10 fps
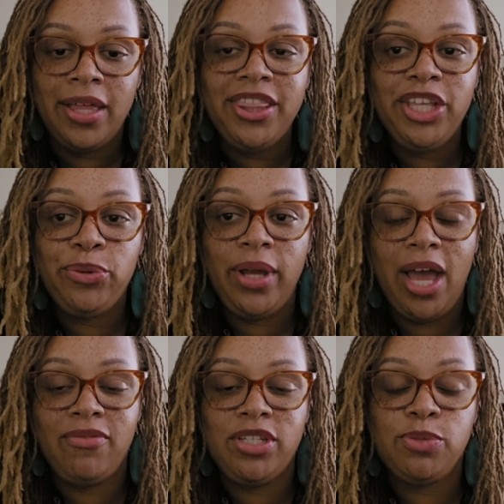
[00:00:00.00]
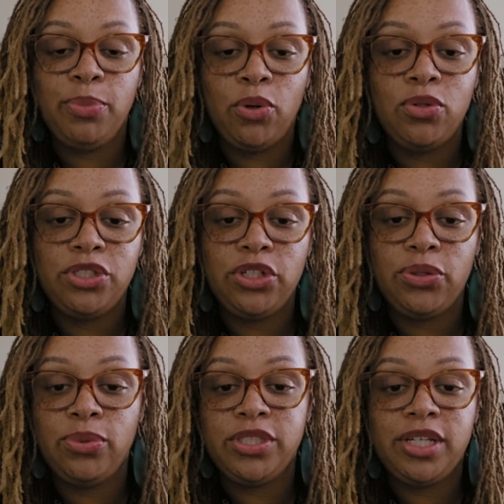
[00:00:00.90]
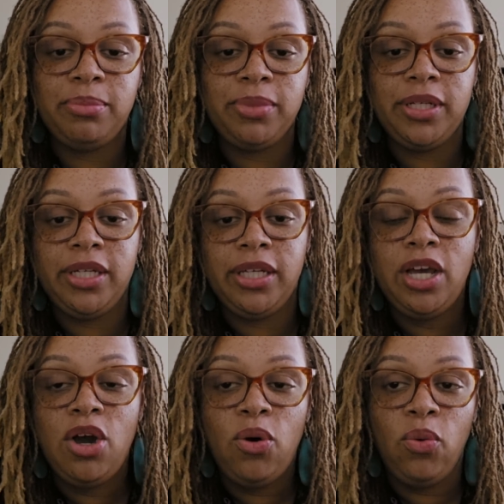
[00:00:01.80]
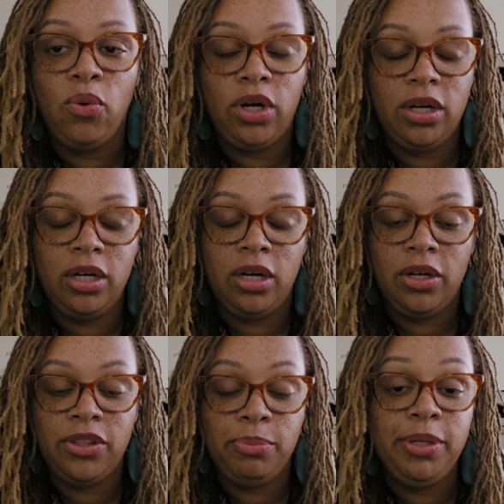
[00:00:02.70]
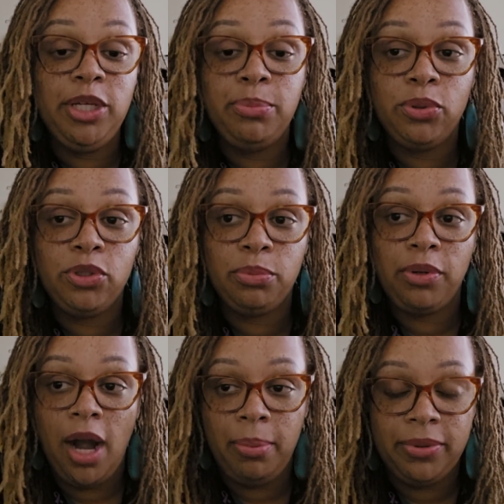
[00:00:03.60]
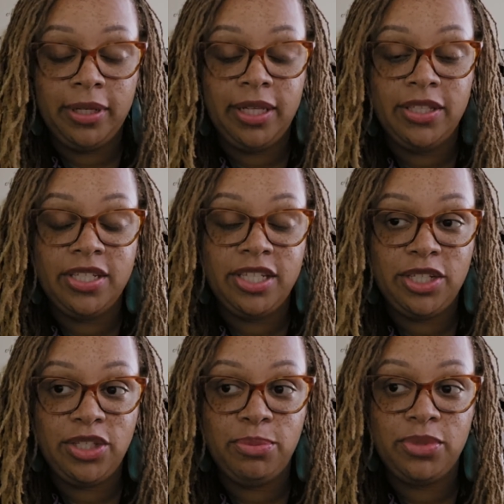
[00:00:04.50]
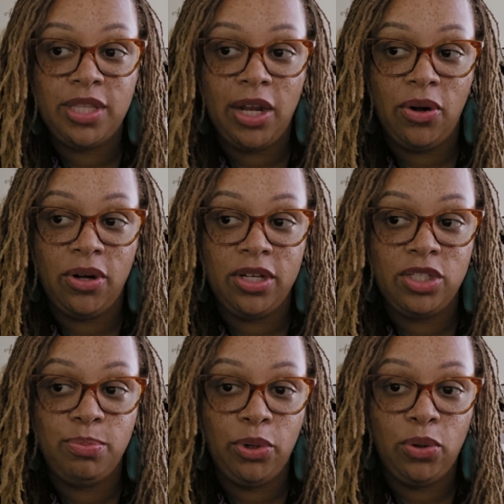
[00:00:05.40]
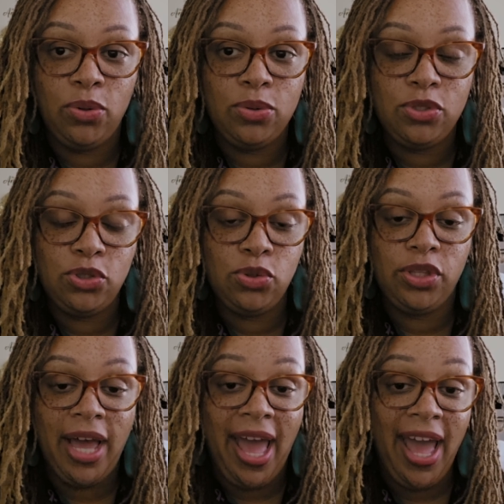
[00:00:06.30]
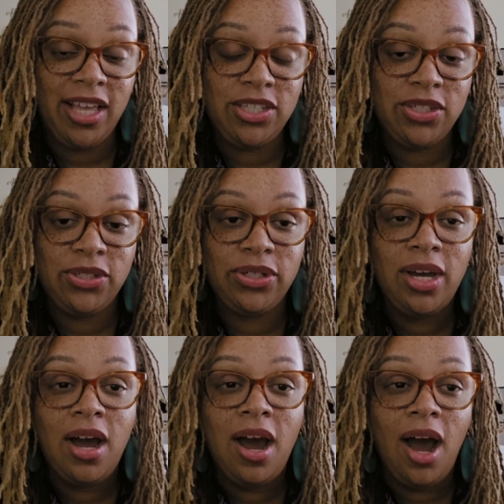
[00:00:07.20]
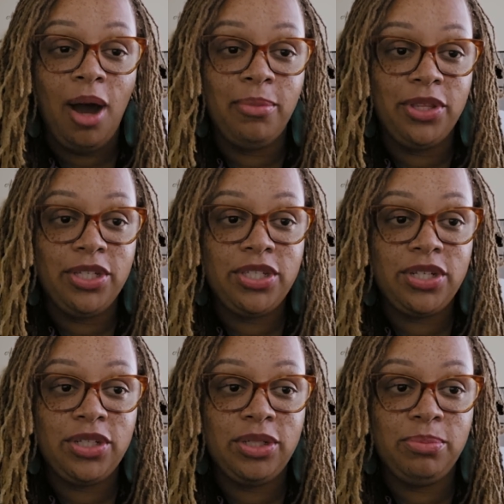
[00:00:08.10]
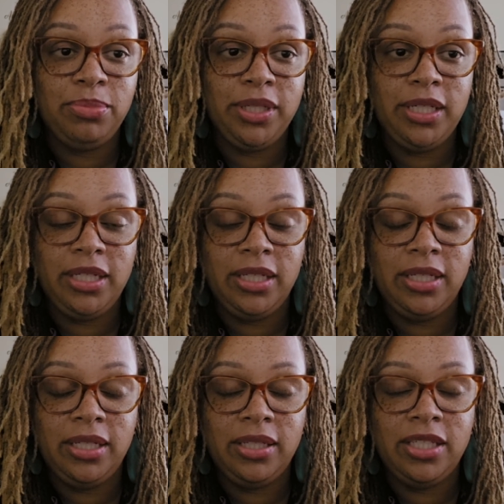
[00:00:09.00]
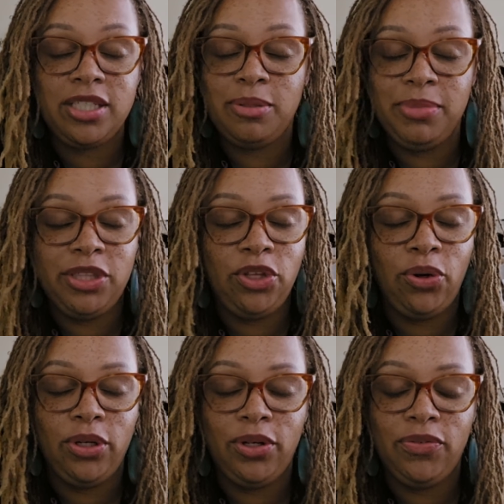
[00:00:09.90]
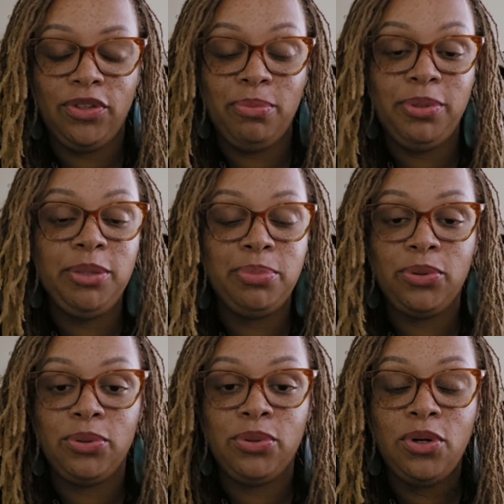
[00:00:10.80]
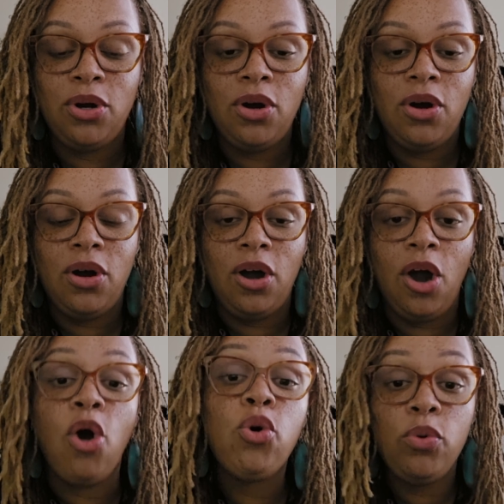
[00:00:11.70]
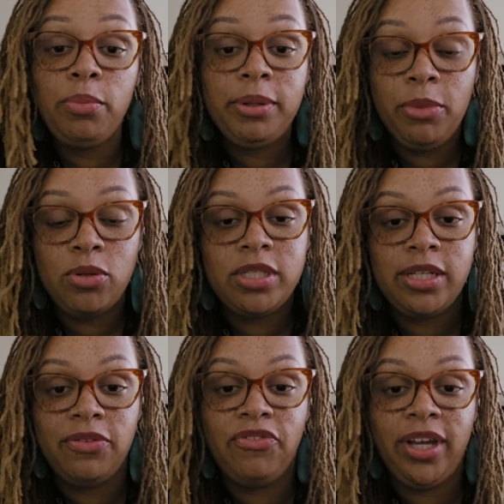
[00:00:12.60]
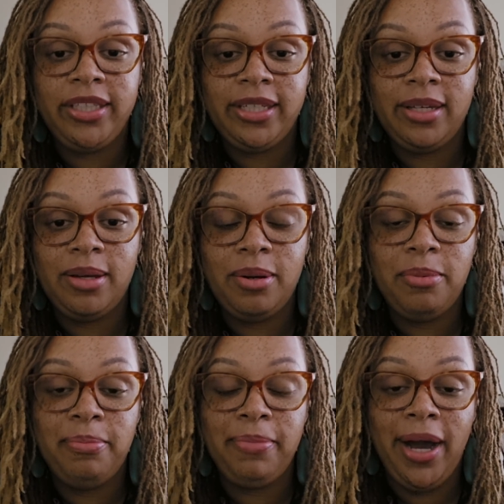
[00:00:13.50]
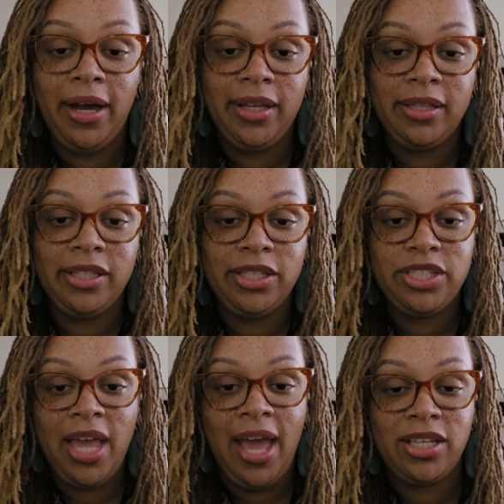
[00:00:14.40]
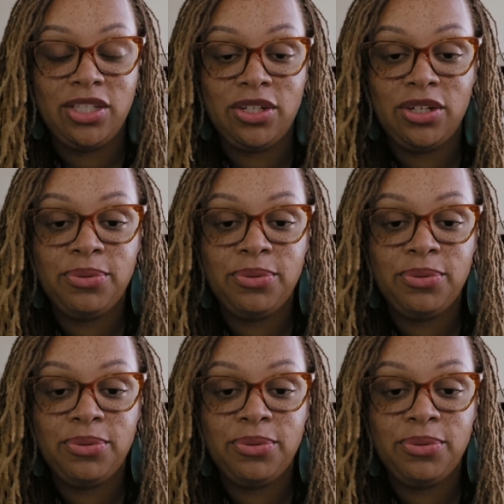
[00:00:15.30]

Then we have exposure, which can be what are the people, the property, and the systems that are exposed to the hazard. This could be thought of the people who will be mostly affected by this hazard.